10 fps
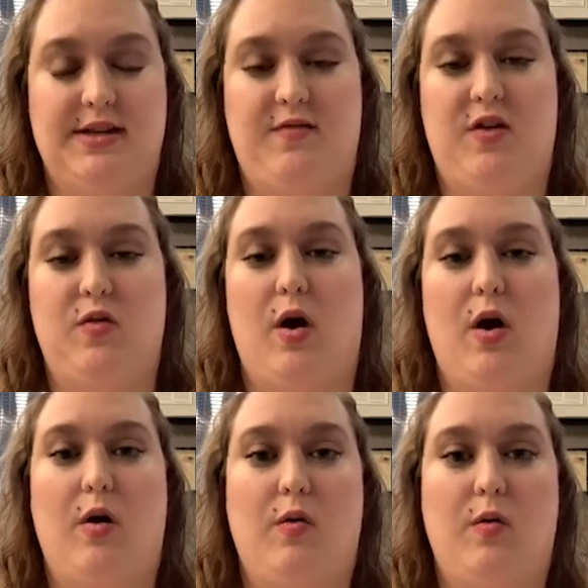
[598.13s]
if you
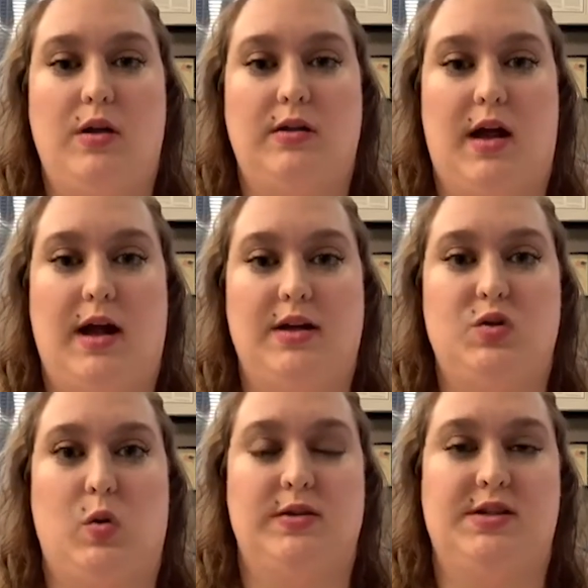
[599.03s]
owe a lot
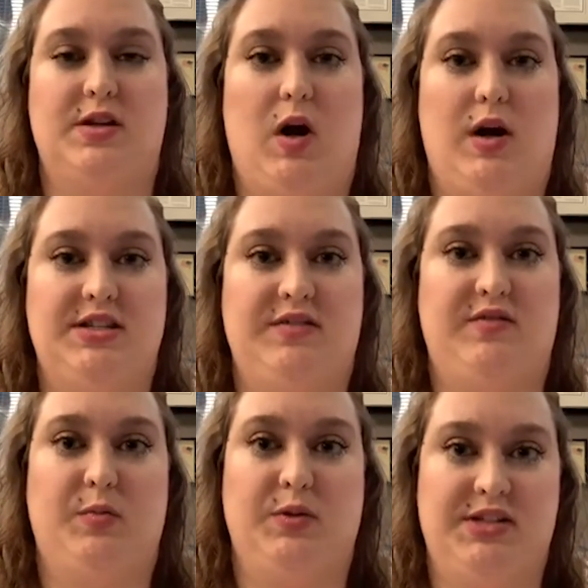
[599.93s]
towards the cost of
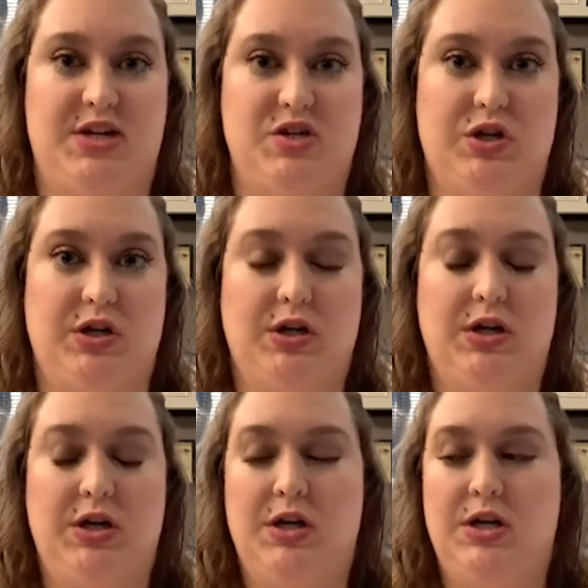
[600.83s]
a procedure
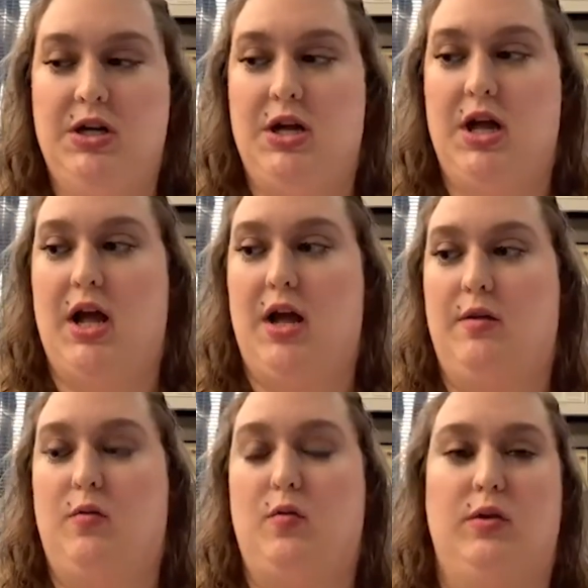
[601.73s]

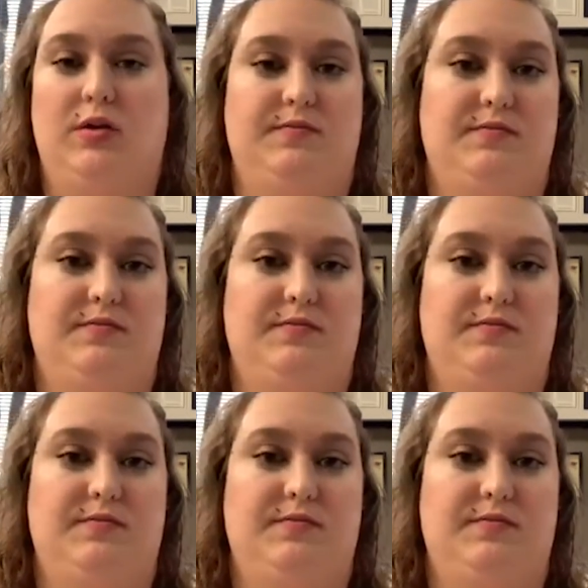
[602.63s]
or